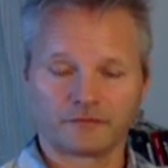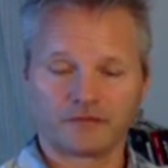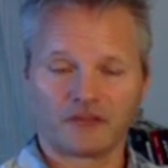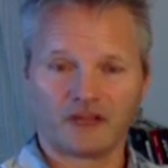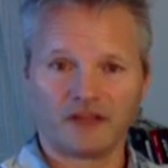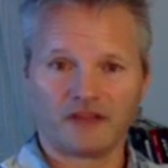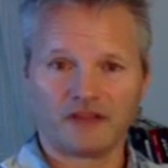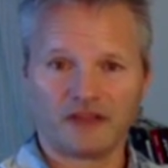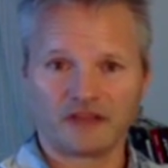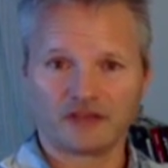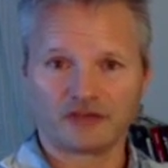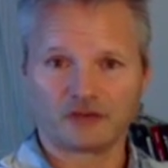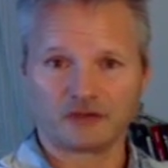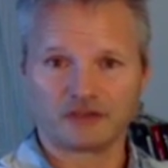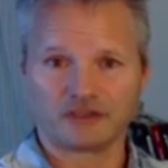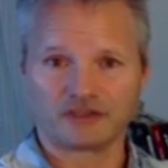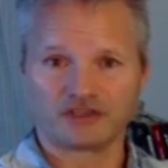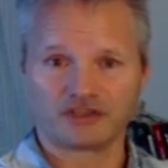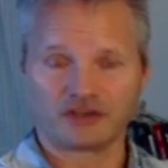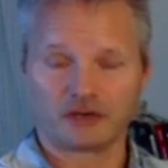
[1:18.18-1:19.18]
And that's
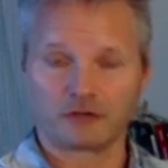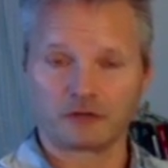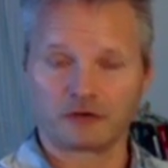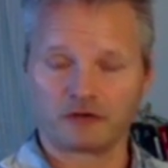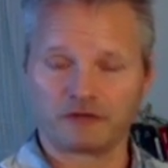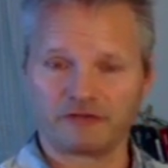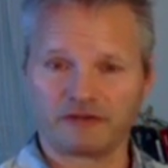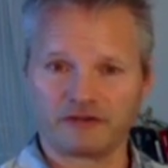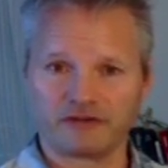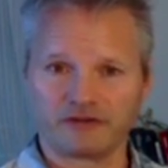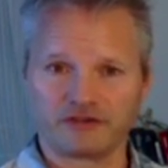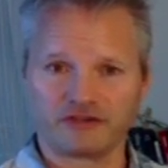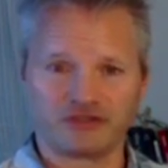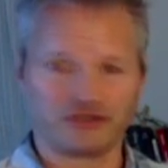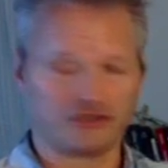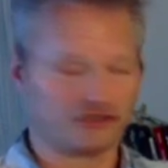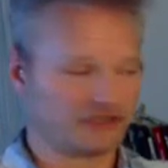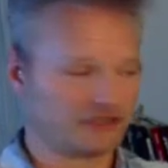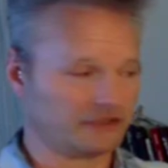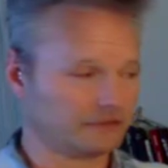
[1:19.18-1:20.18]
what Scarborough Fair is
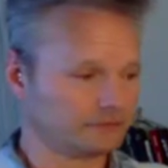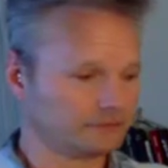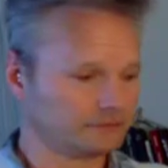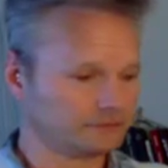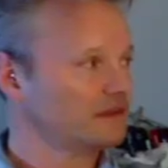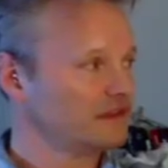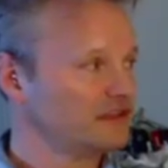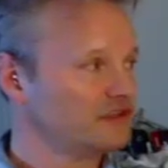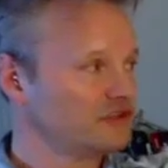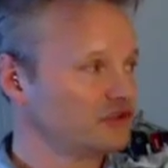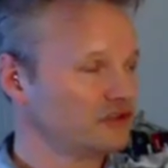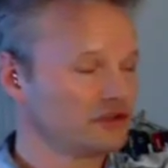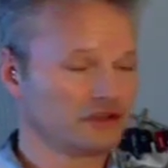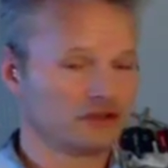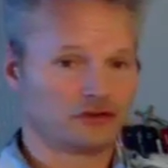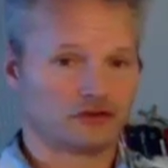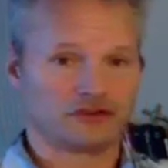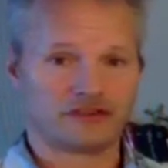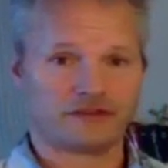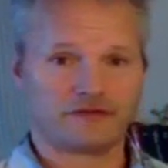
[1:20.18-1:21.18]
using. These are the
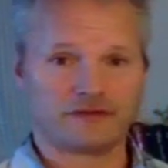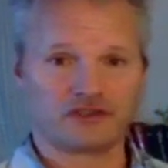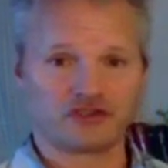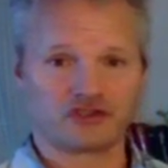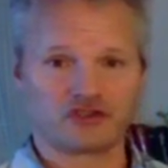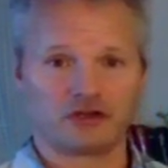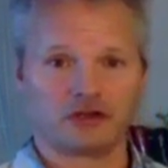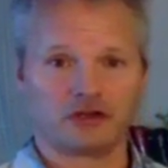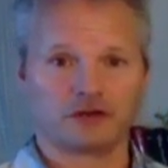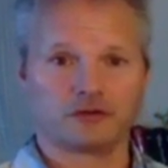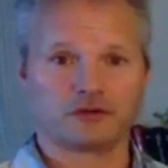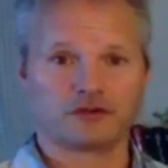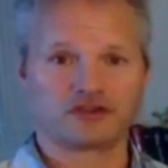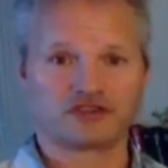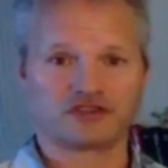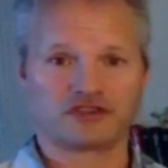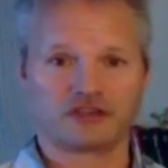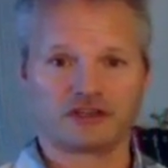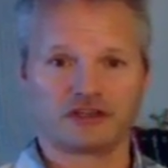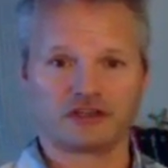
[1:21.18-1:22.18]
notes of the song. We're
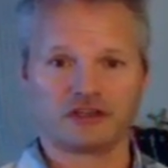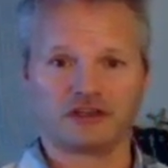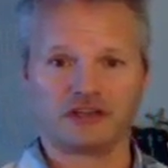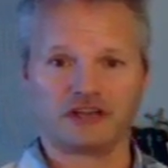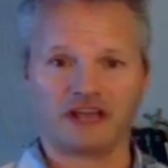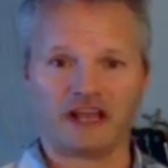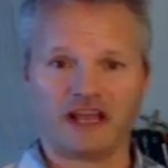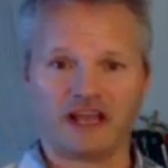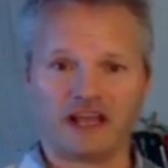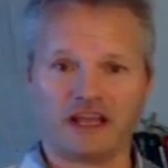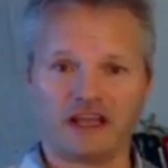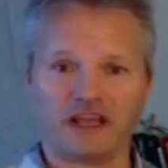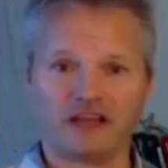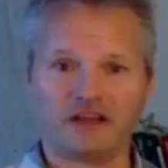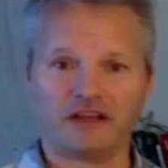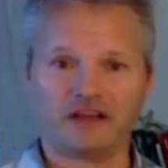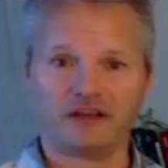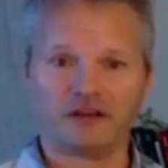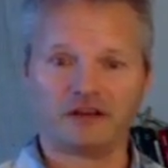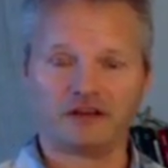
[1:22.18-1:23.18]
starting on
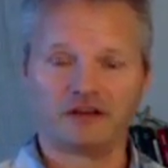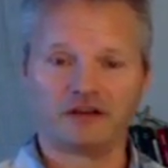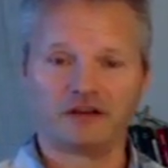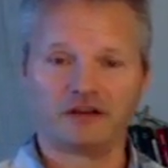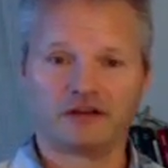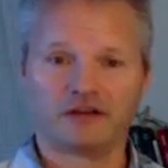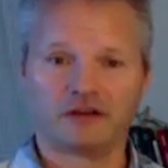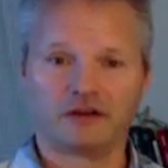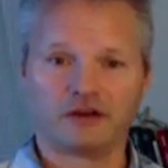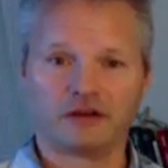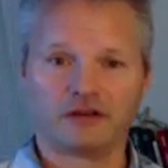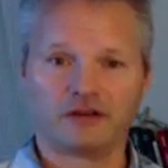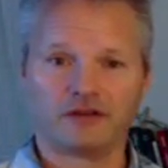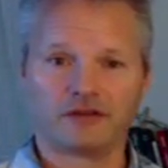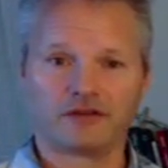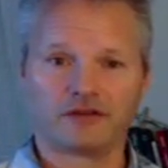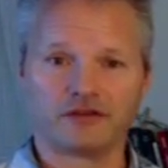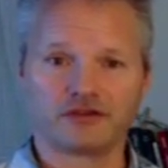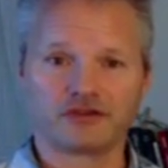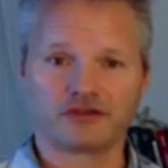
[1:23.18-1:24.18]
A on the
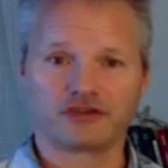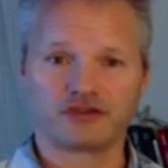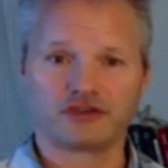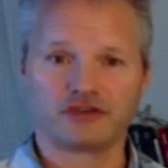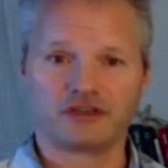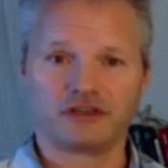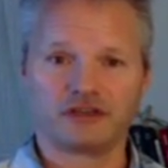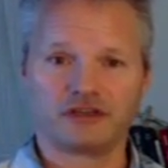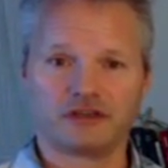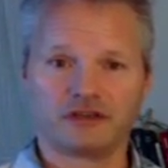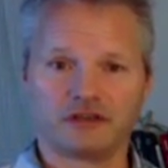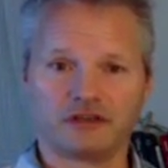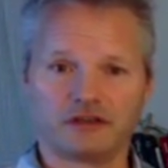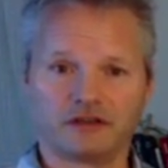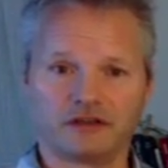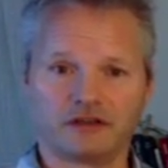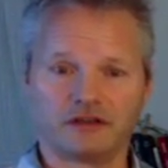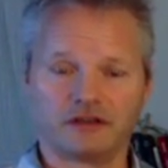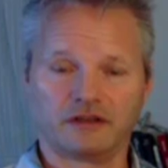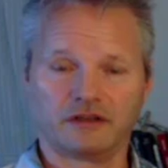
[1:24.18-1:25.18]
third string,
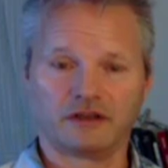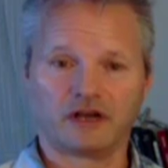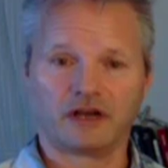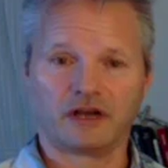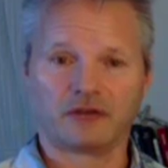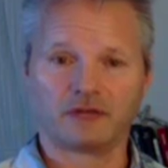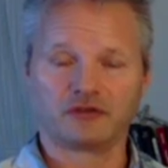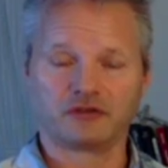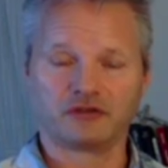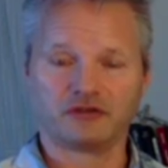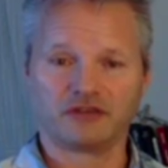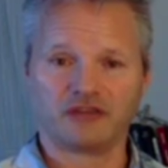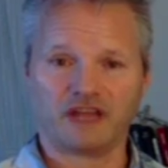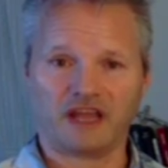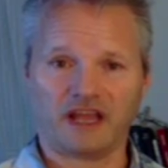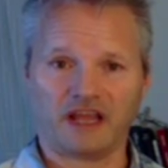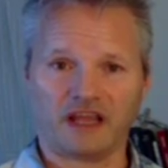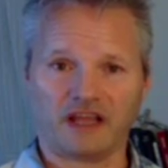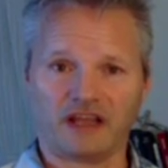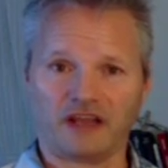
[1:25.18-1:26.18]
up to an
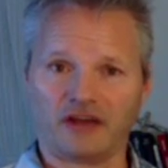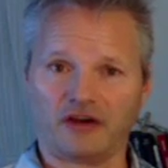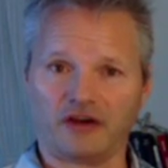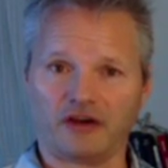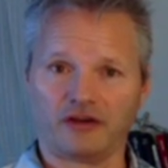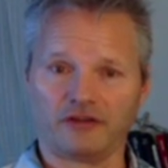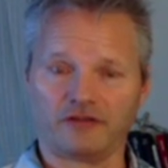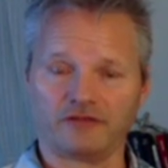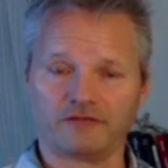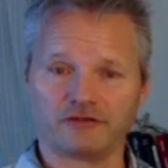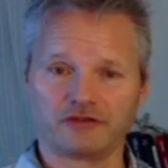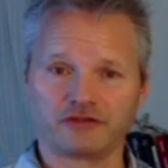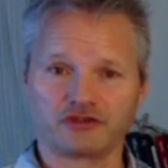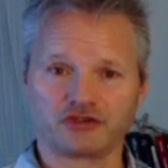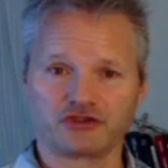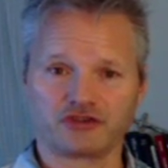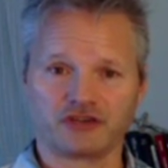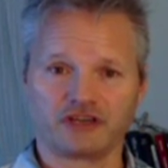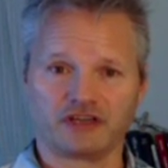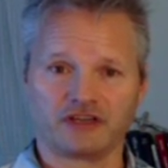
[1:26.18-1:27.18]
A on the first
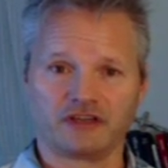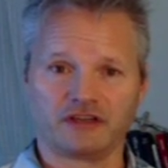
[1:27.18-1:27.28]
string.